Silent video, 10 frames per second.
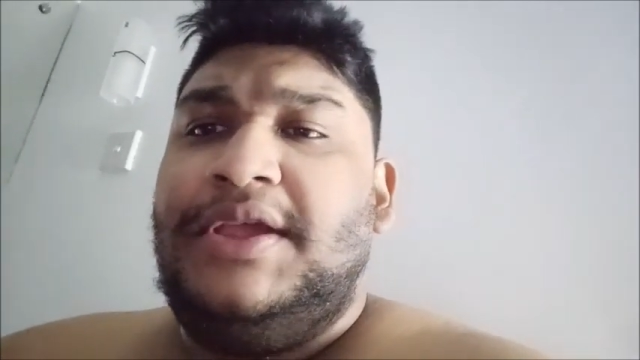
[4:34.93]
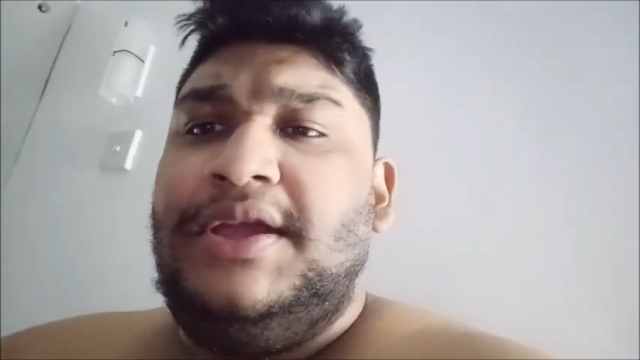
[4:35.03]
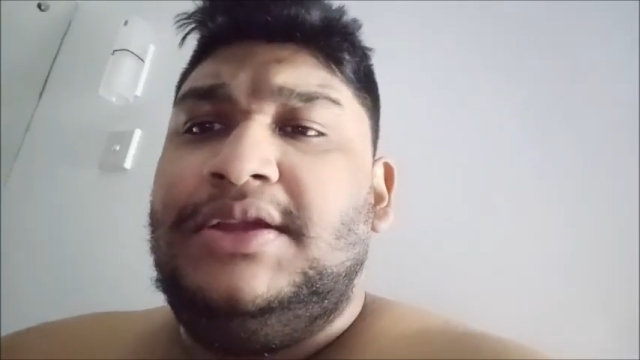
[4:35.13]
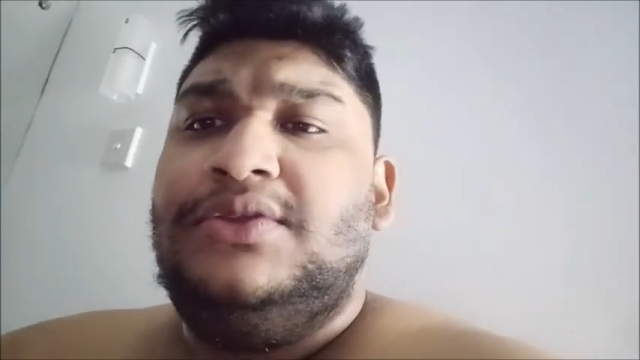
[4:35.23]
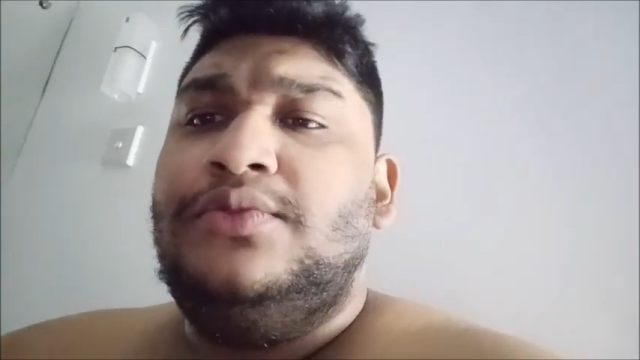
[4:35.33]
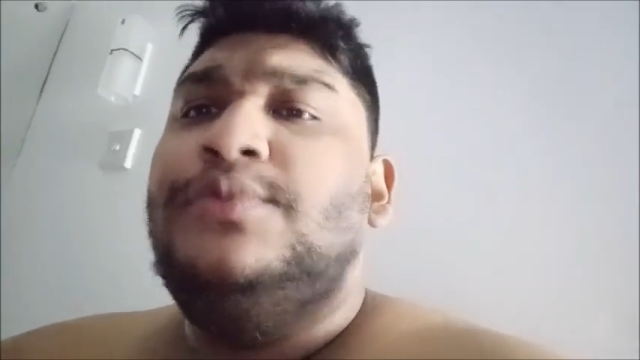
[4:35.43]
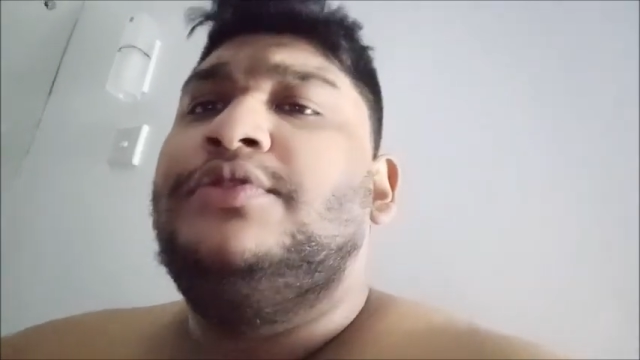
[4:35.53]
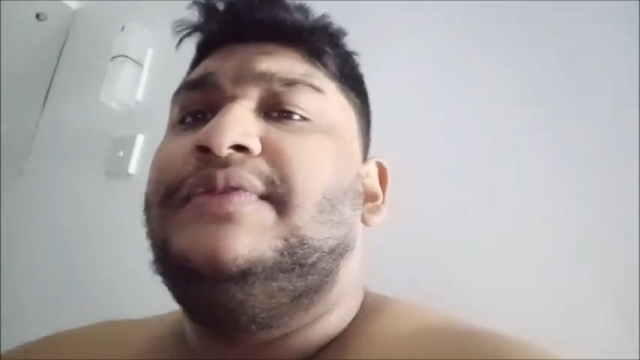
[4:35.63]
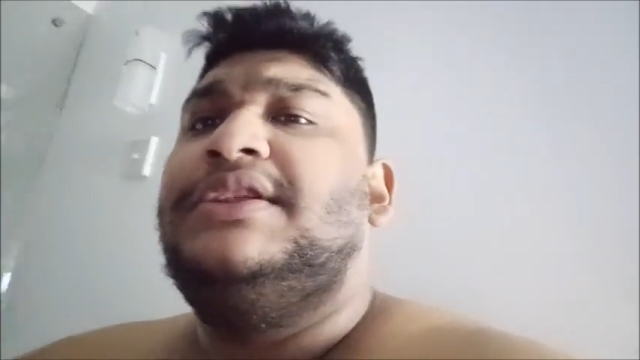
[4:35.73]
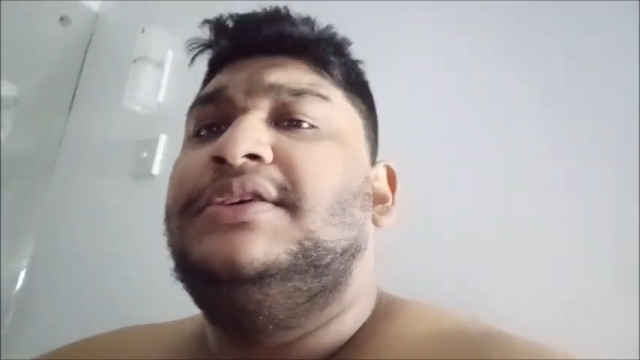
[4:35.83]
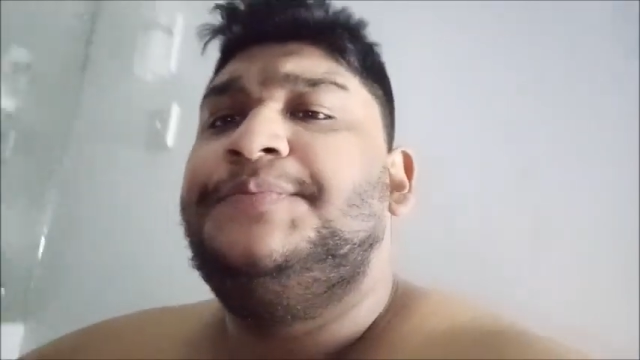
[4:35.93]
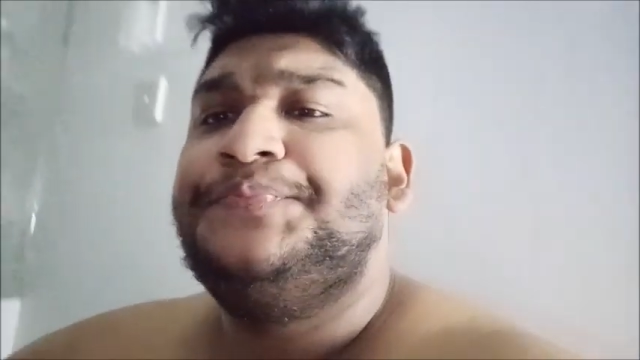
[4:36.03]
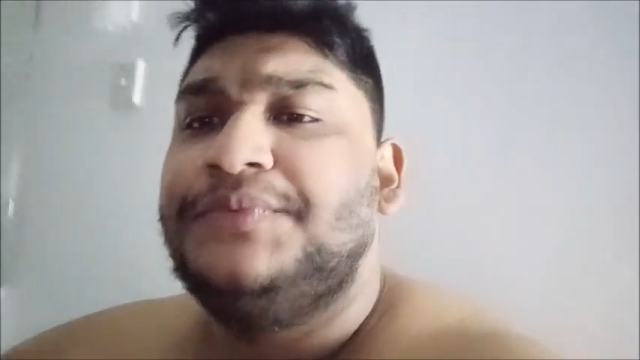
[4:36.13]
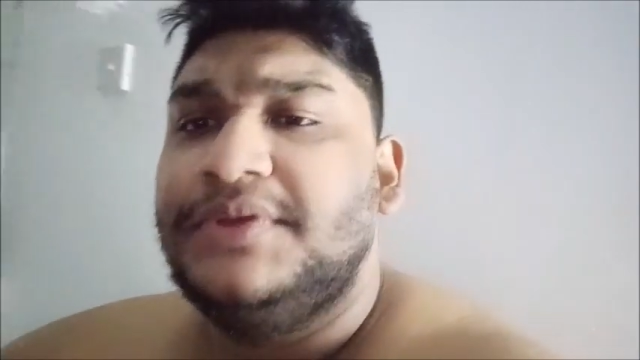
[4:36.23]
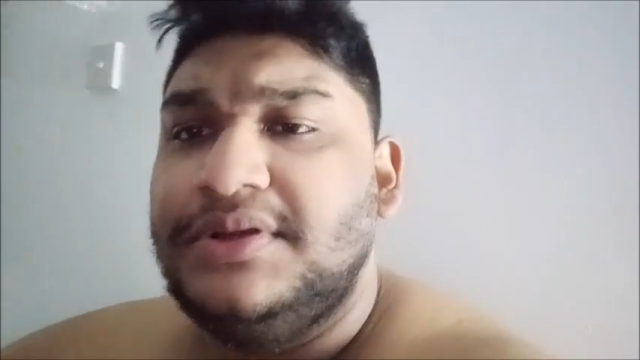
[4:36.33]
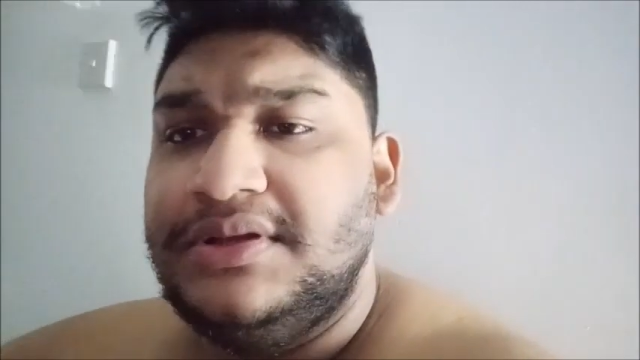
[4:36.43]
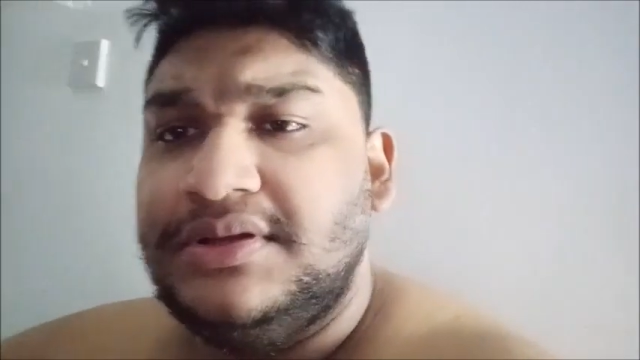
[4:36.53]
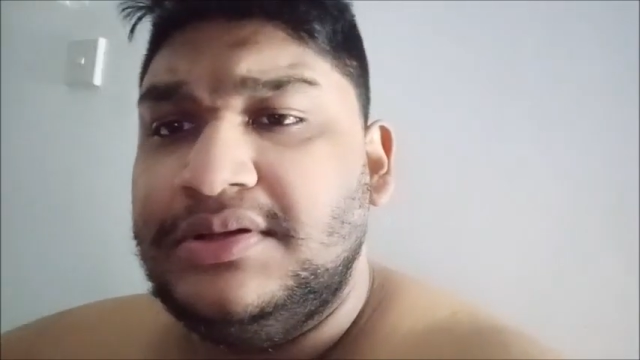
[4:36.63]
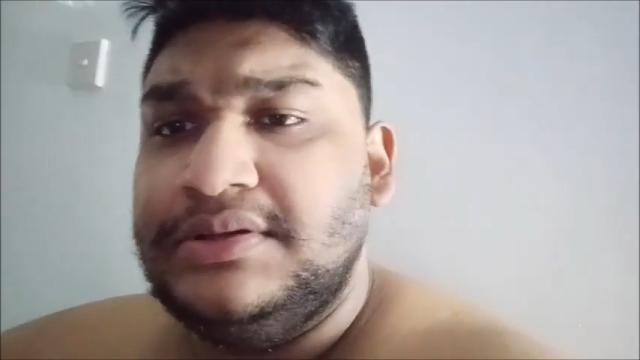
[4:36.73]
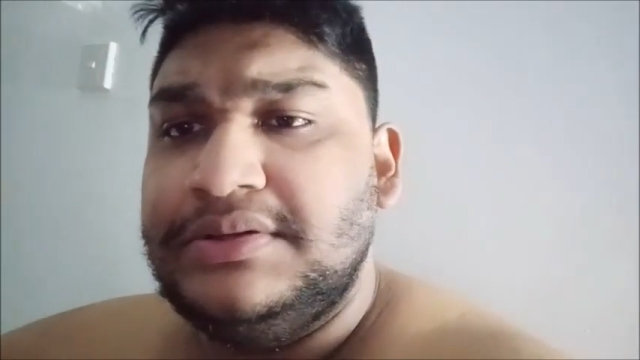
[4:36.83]
at Kumbukvila uh,
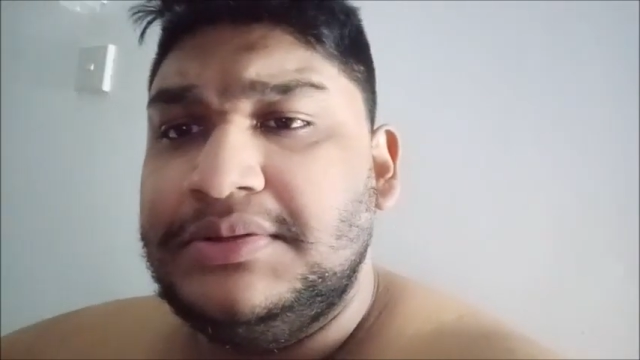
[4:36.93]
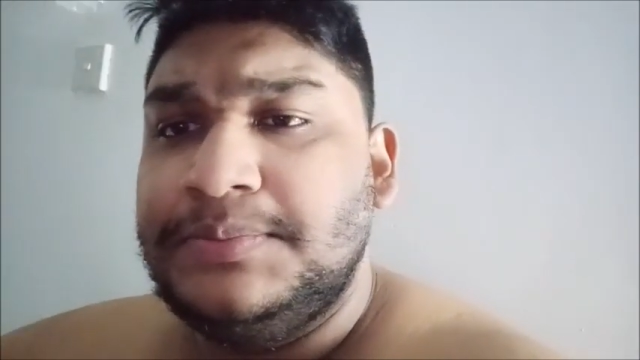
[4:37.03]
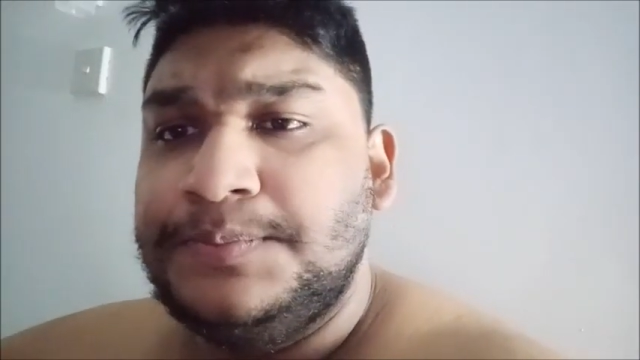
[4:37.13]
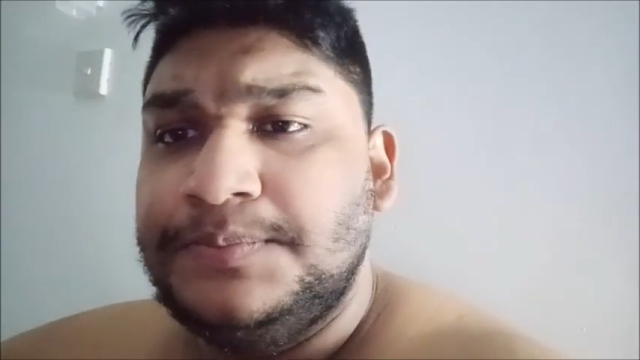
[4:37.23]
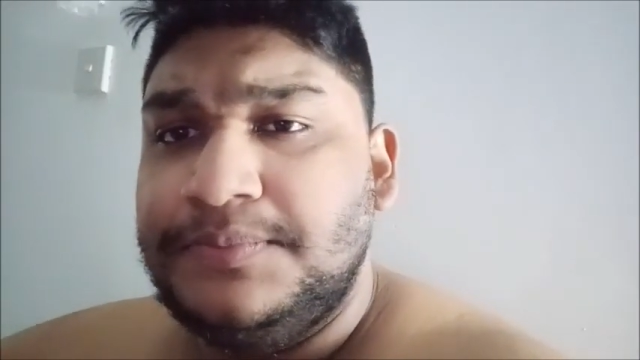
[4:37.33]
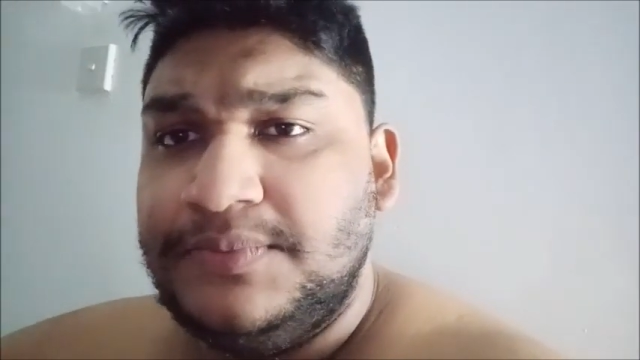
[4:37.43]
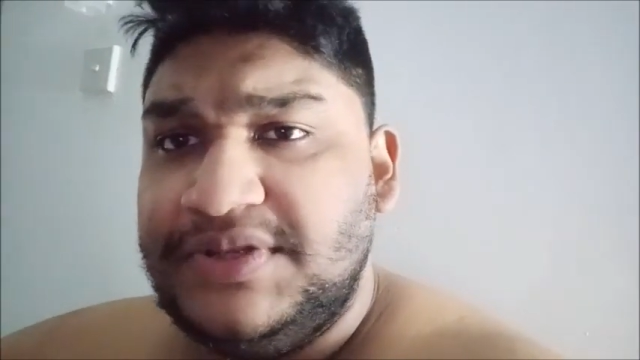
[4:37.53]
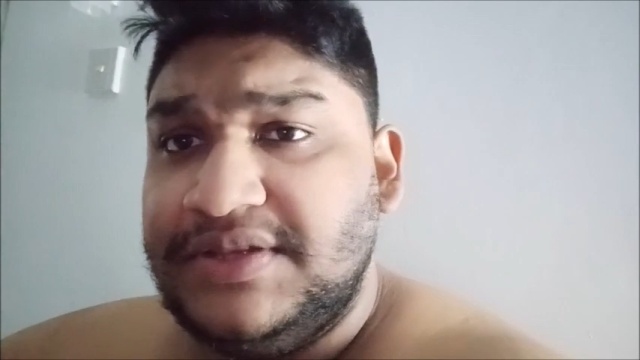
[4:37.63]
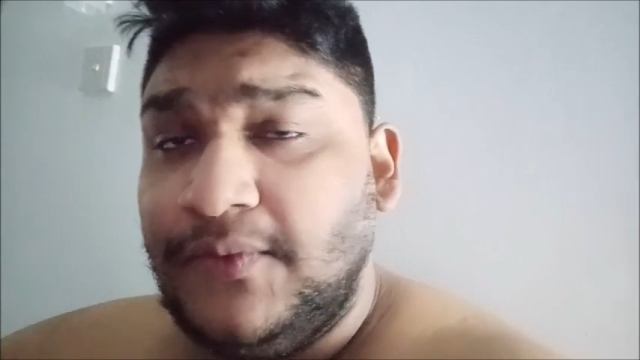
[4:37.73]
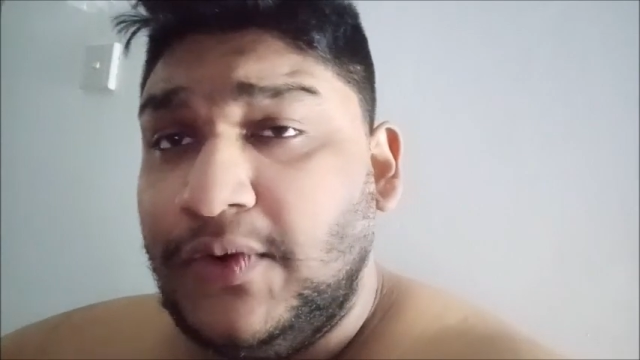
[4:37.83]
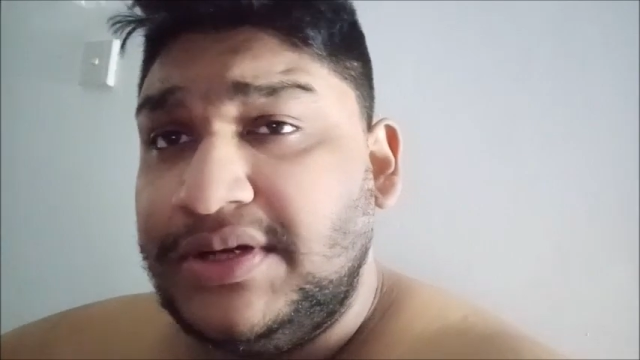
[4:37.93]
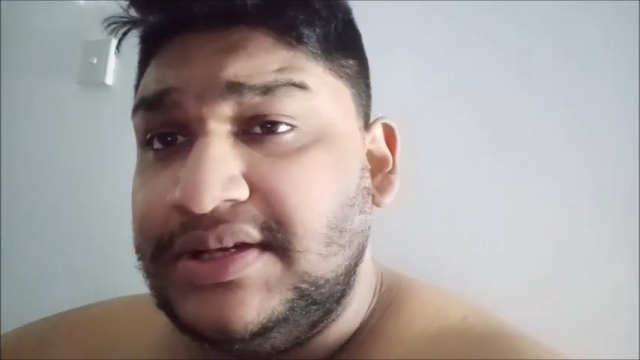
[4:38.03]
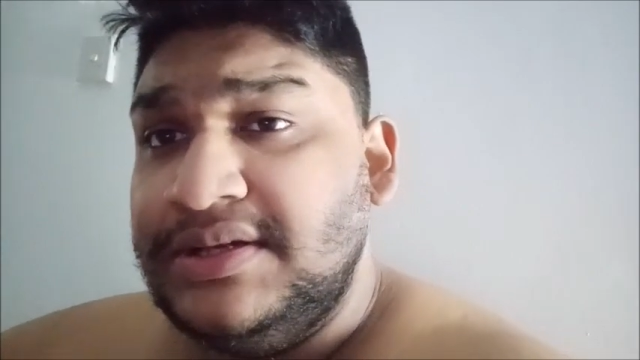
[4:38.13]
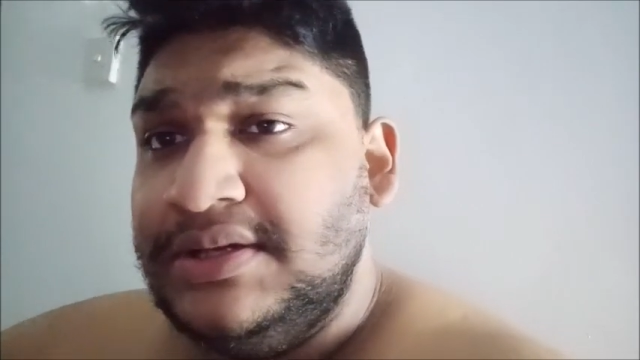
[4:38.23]
um, in the water.